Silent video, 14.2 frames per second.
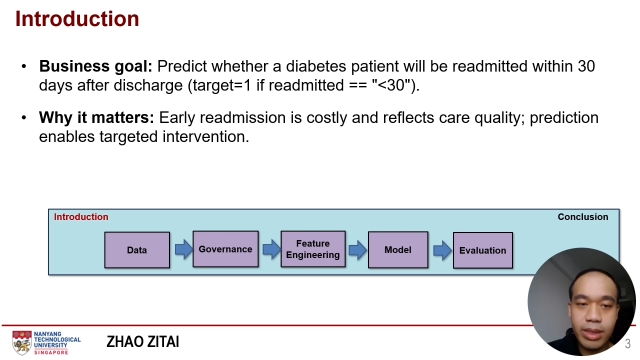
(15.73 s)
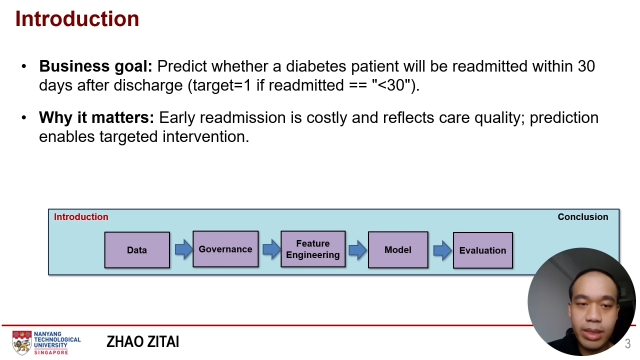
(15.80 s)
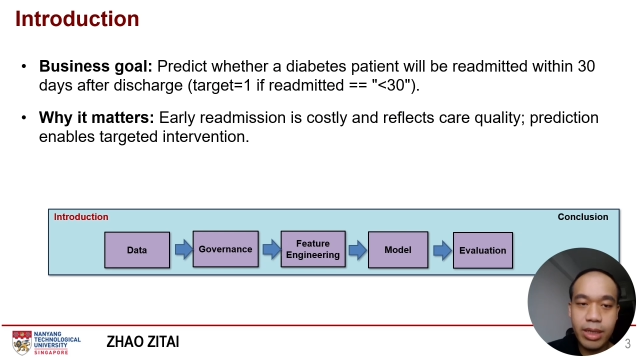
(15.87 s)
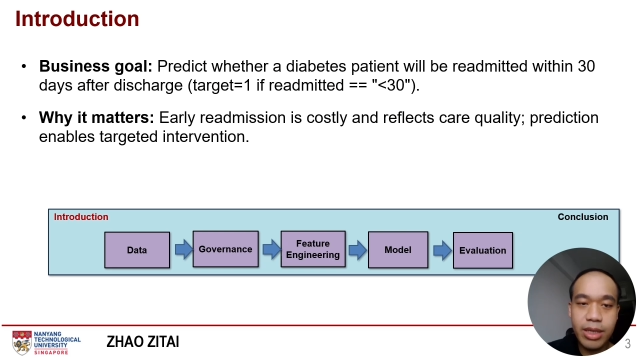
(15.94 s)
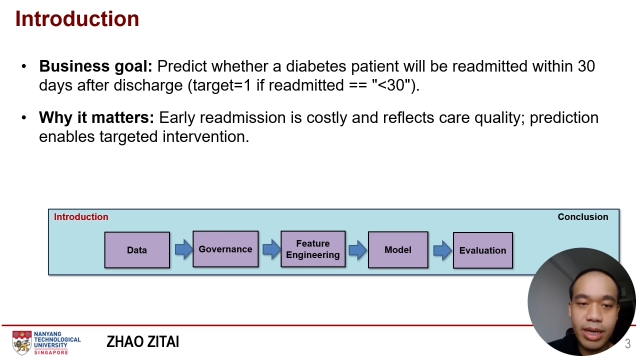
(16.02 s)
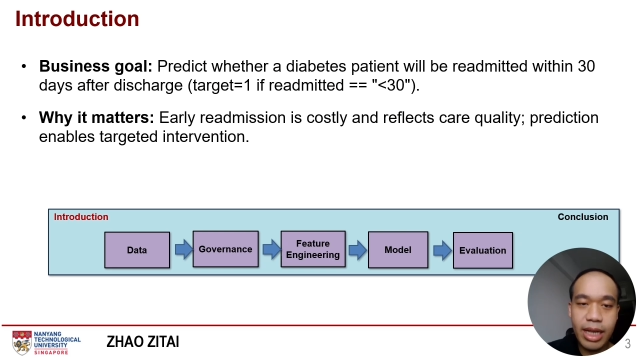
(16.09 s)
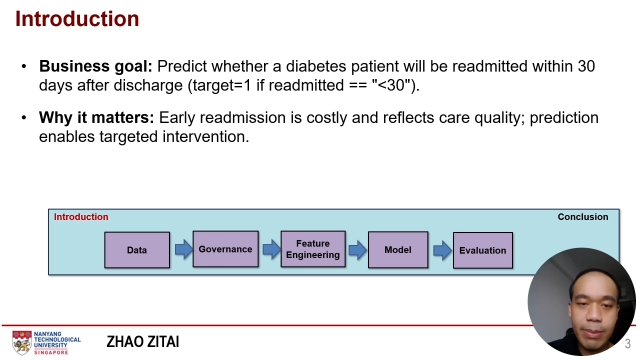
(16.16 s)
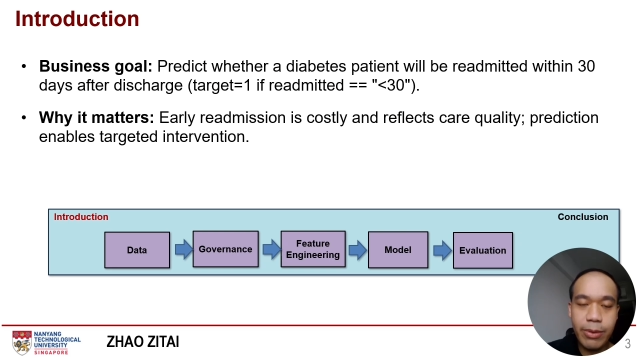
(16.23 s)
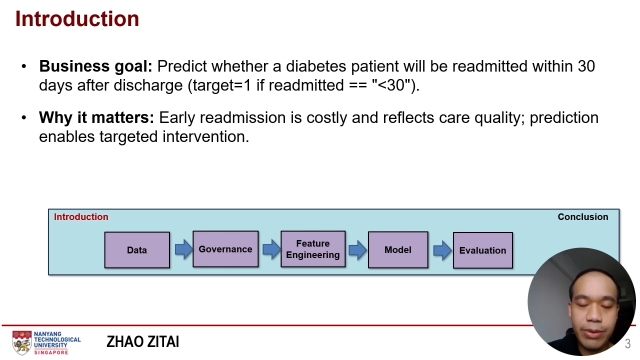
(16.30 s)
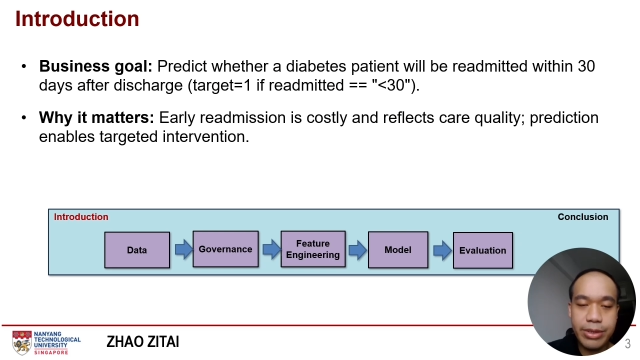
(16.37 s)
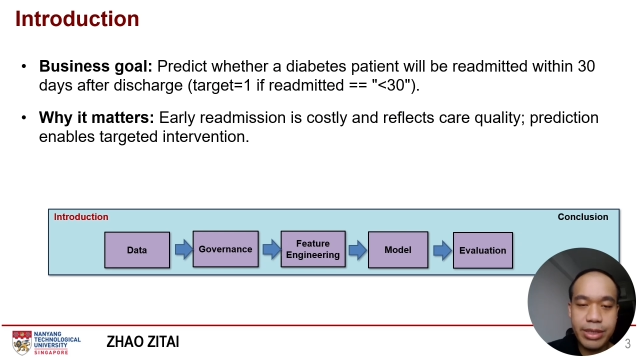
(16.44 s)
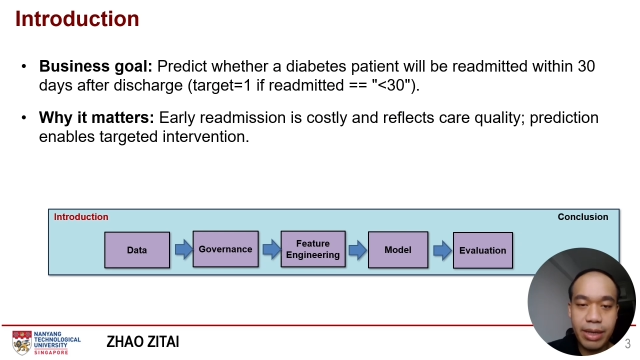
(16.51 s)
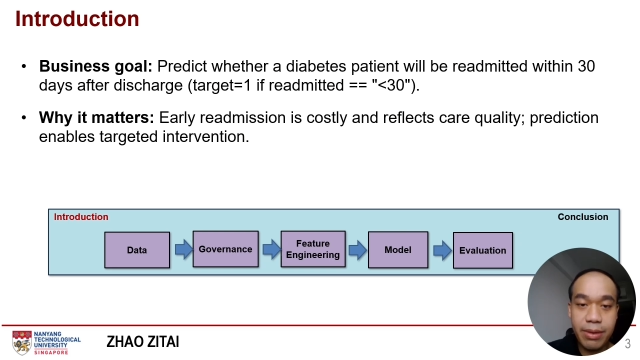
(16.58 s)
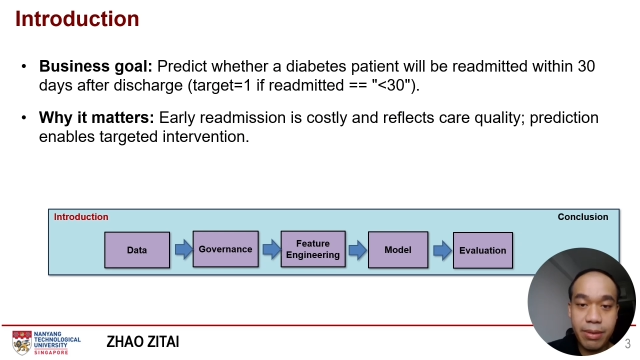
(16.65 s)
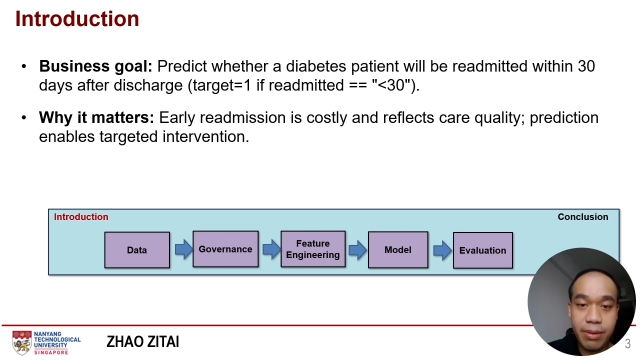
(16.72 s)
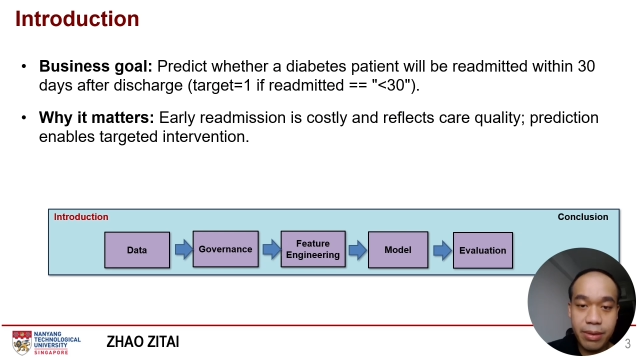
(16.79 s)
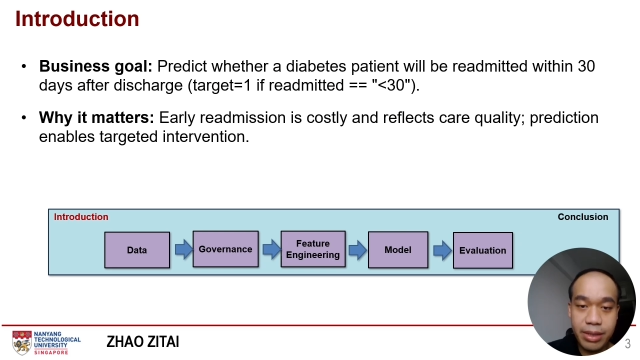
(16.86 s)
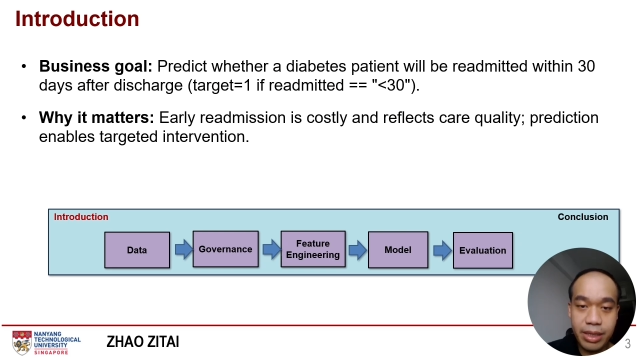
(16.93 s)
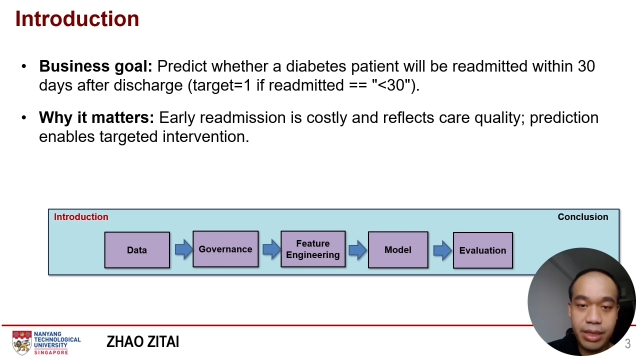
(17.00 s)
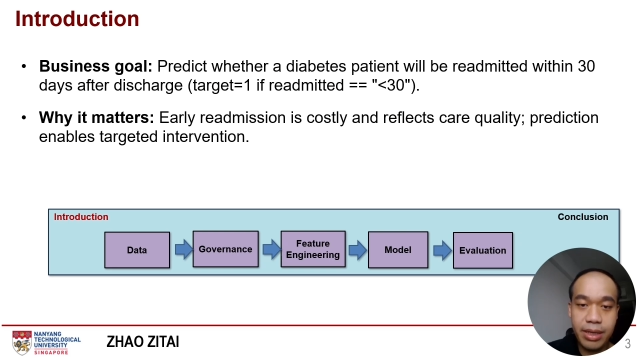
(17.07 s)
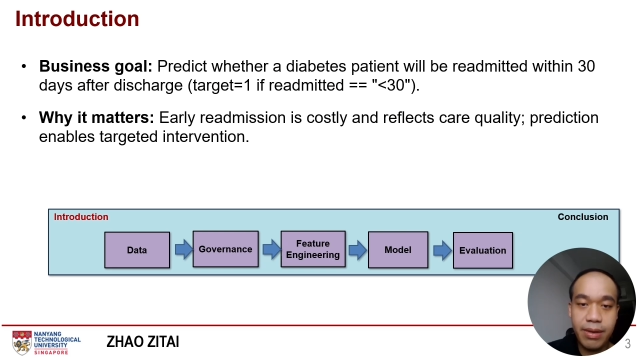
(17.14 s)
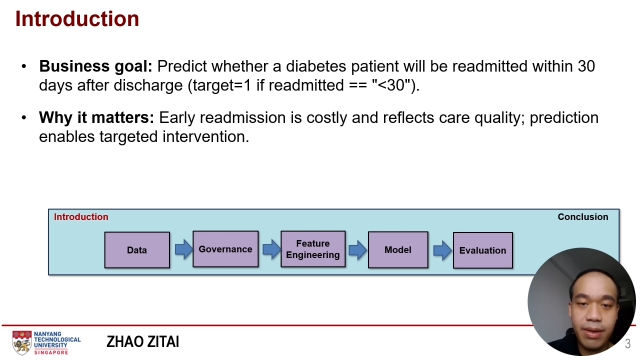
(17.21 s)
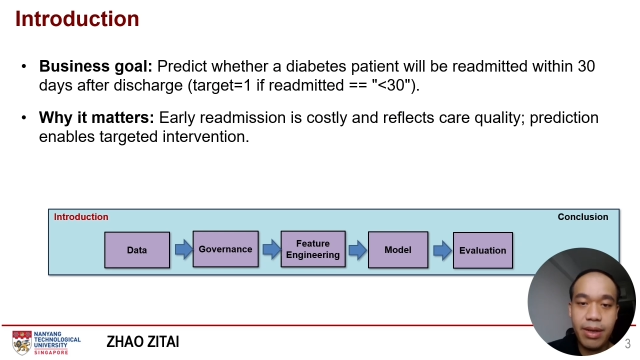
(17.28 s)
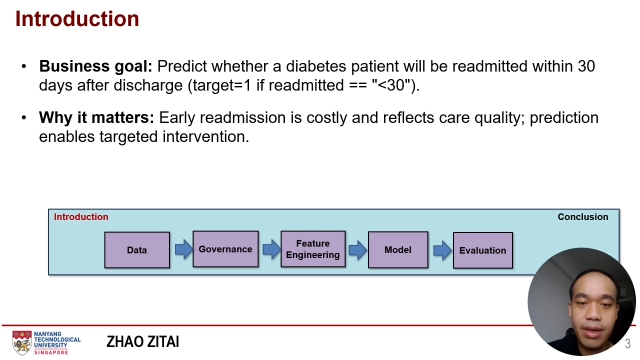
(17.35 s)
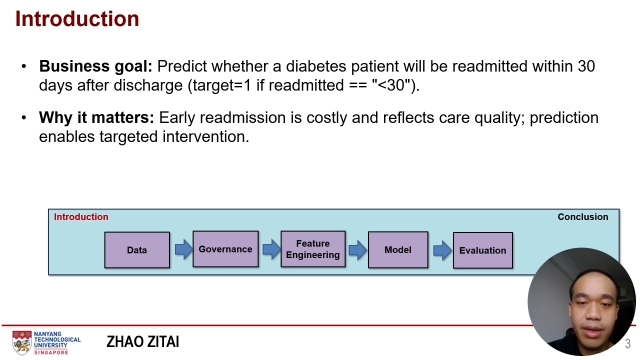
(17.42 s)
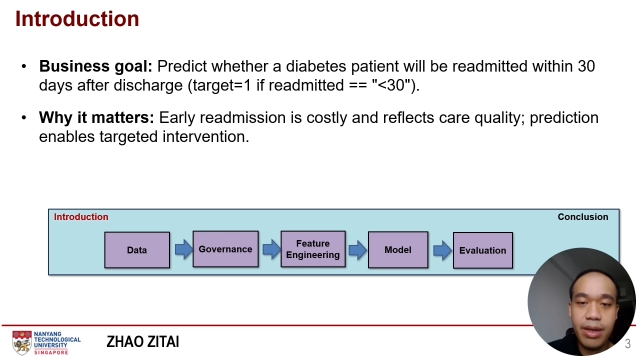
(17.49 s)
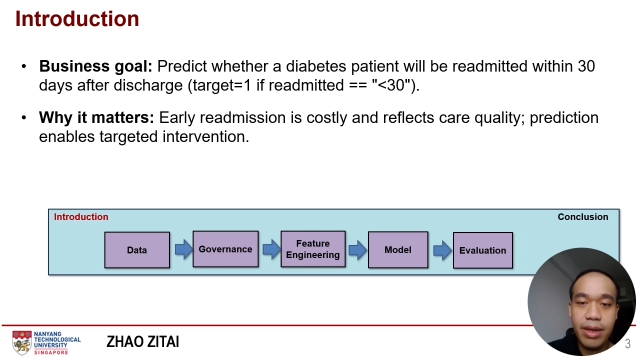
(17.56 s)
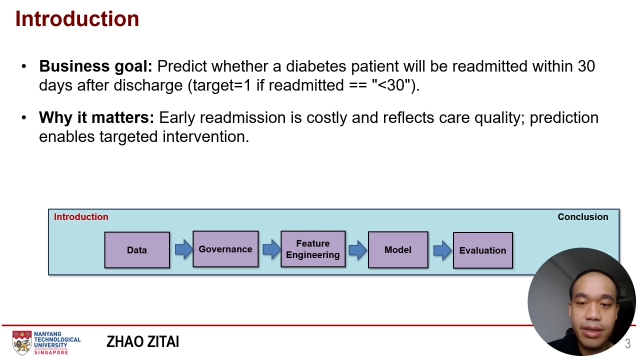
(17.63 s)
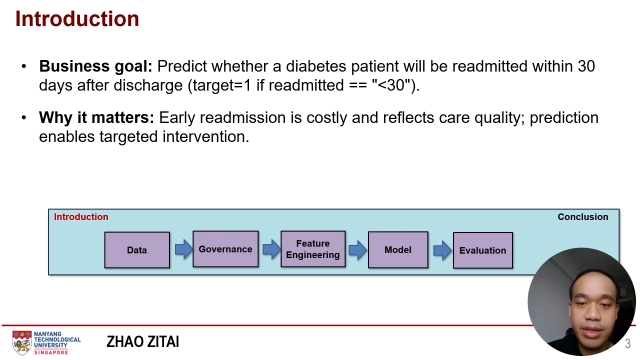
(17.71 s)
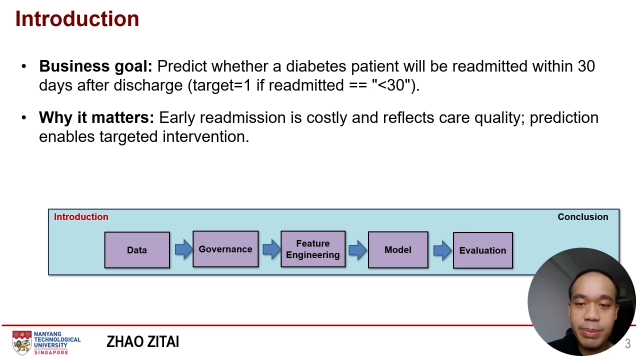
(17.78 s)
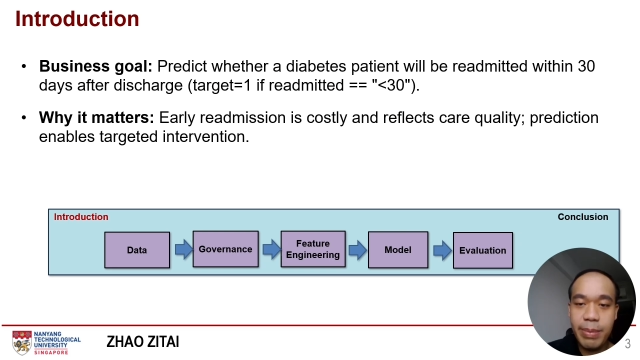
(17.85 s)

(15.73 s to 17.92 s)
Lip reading: the label is under 30. This